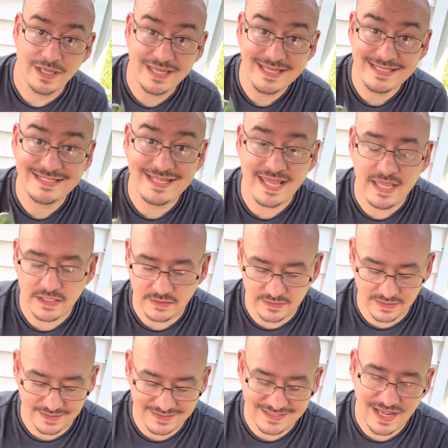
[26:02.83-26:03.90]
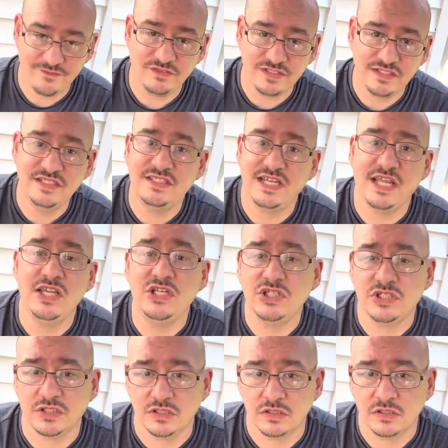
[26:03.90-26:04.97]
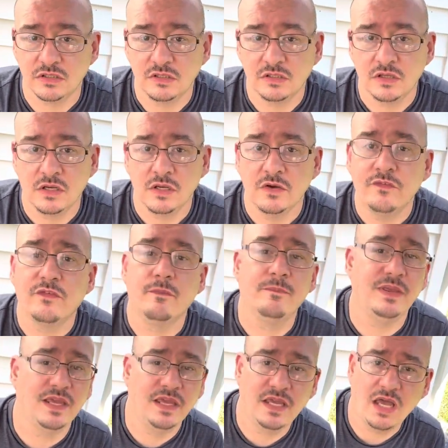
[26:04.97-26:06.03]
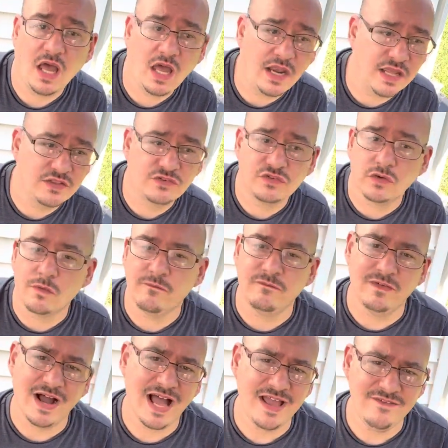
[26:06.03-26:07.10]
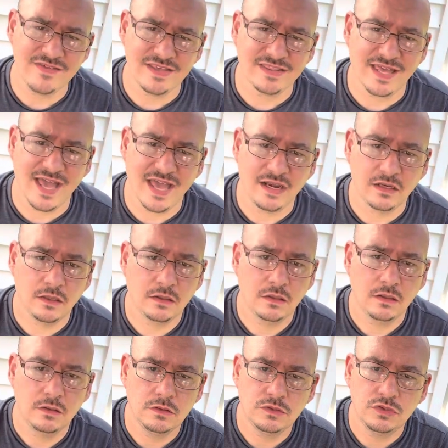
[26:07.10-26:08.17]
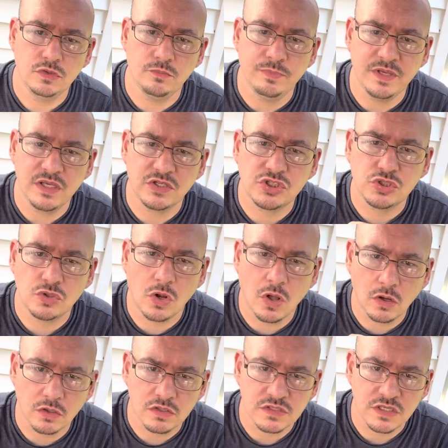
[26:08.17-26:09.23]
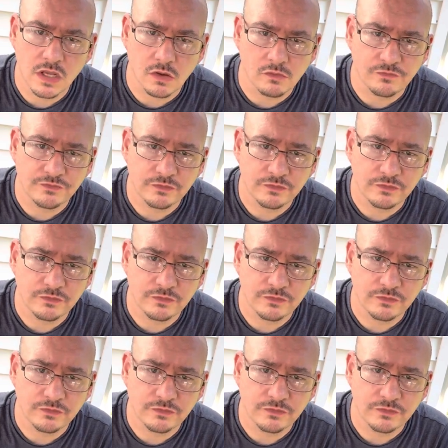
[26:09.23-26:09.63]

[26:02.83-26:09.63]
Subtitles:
it takes the devastation from being cut and surviving that to be a stronger self.